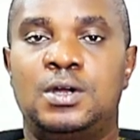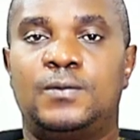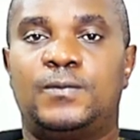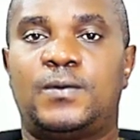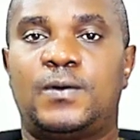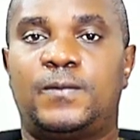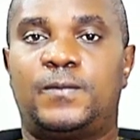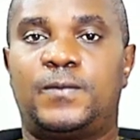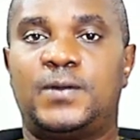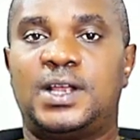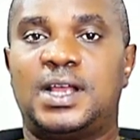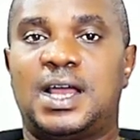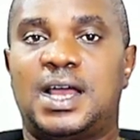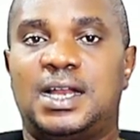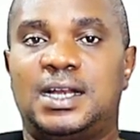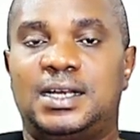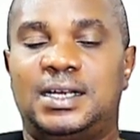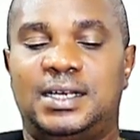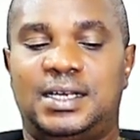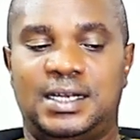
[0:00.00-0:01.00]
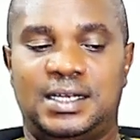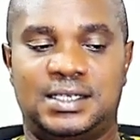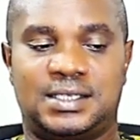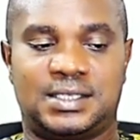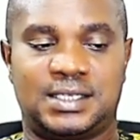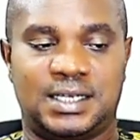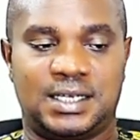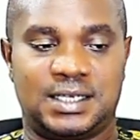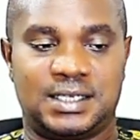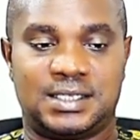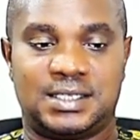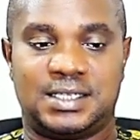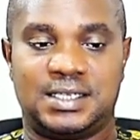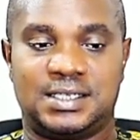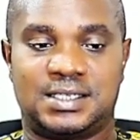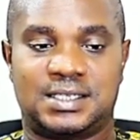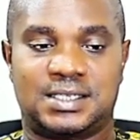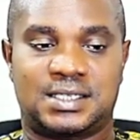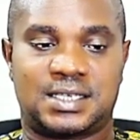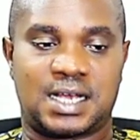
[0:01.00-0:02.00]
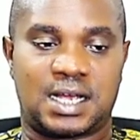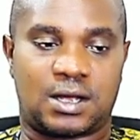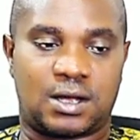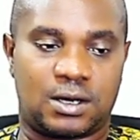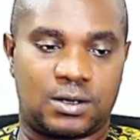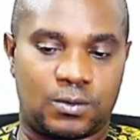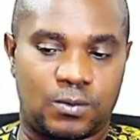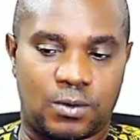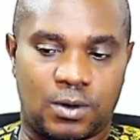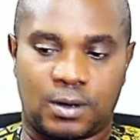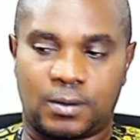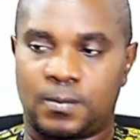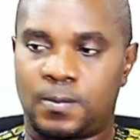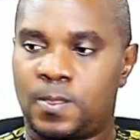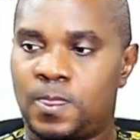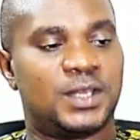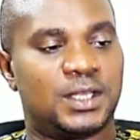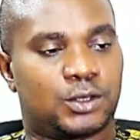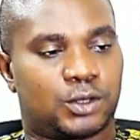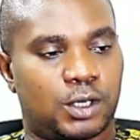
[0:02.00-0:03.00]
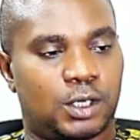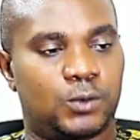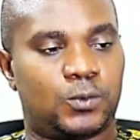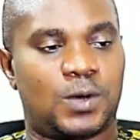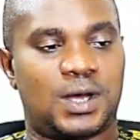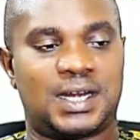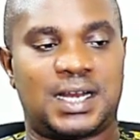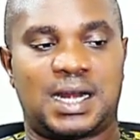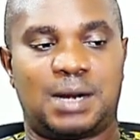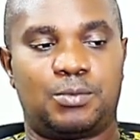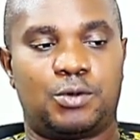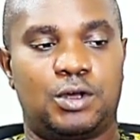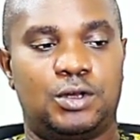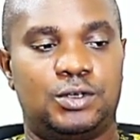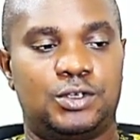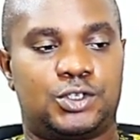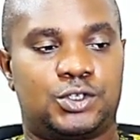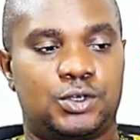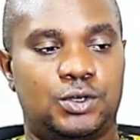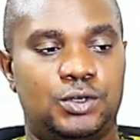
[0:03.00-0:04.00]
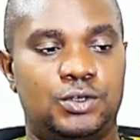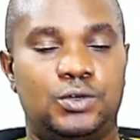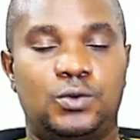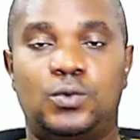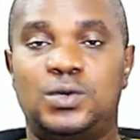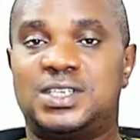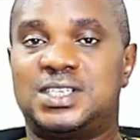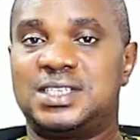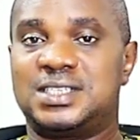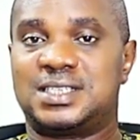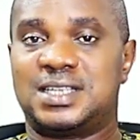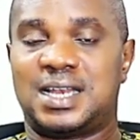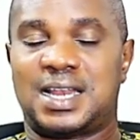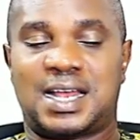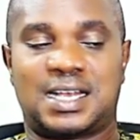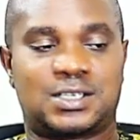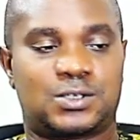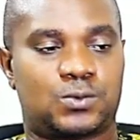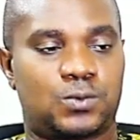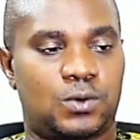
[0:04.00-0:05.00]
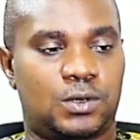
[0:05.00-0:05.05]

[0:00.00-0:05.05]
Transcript: for free. And this is the second one. The third one that I'm going to show you, which is the last